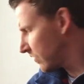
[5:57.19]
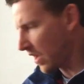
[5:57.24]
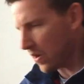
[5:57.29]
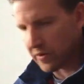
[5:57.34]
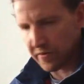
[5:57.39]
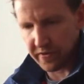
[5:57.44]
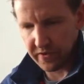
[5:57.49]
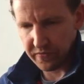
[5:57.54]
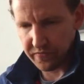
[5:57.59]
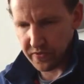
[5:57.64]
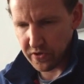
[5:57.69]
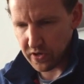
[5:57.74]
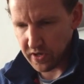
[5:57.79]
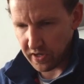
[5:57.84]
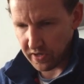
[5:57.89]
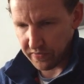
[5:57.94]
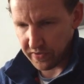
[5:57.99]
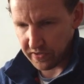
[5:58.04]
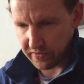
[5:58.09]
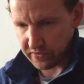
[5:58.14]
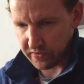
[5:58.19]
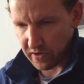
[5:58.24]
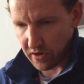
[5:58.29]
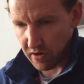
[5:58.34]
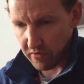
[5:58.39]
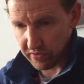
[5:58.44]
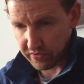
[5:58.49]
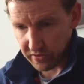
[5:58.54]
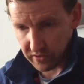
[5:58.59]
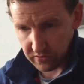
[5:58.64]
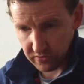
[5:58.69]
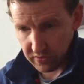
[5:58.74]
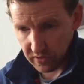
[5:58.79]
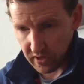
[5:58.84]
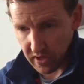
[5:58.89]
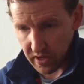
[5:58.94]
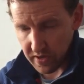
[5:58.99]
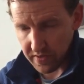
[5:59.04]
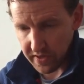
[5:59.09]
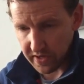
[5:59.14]
so if it's, if it's horizontal
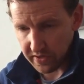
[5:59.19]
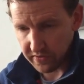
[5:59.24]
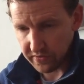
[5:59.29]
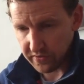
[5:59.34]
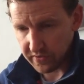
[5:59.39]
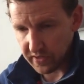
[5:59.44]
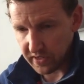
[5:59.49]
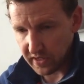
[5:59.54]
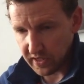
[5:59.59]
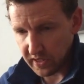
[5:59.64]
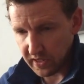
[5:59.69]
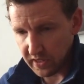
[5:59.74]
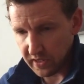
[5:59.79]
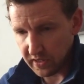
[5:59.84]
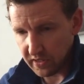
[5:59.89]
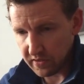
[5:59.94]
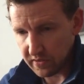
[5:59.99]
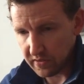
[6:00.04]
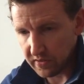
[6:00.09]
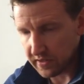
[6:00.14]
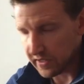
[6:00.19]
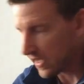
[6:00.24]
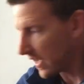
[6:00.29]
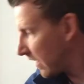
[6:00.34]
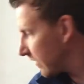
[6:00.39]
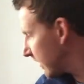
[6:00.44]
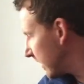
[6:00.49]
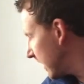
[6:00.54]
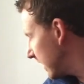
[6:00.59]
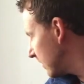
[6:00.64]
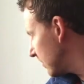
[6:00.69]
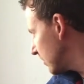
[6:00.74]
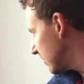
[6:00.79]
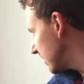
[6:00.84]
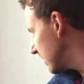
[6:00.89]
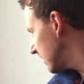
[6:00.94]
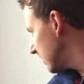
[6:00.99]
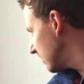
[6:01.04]
like this, the, the calculation